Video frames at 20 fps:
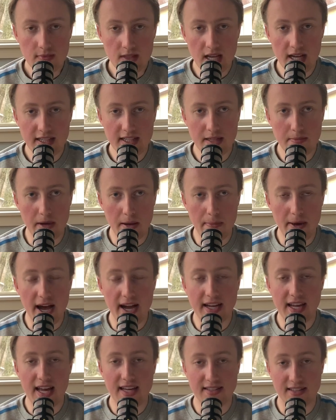I did my
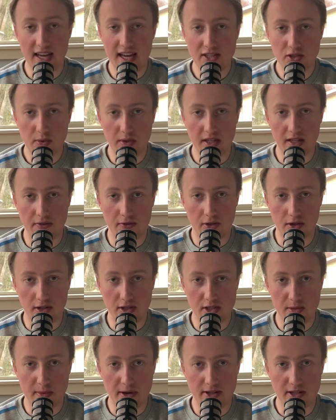podcast last week, of
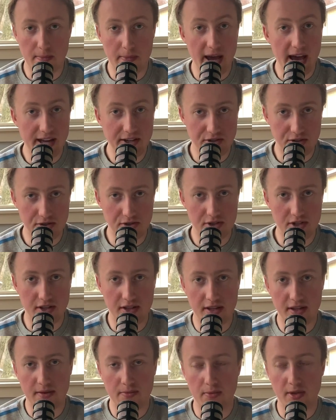course, about the Badgers
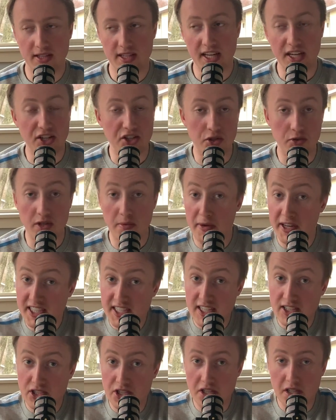and what they could do in the Big
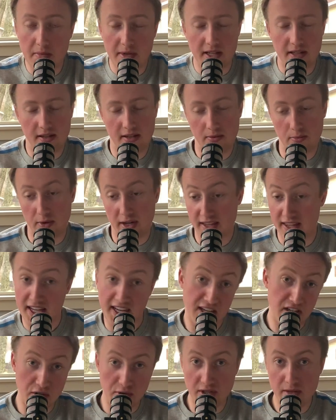Ten tournament and what they
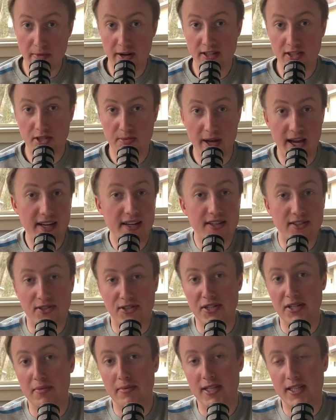could do in the March Madness
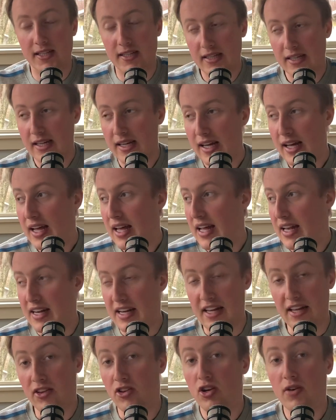tournament.
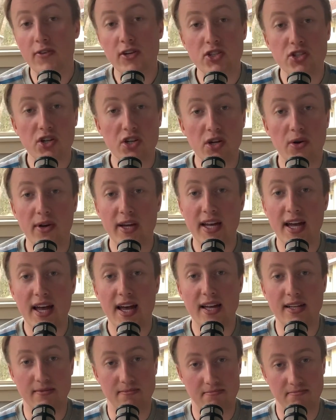Neither of which are going
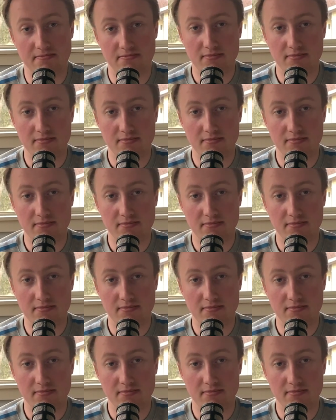on.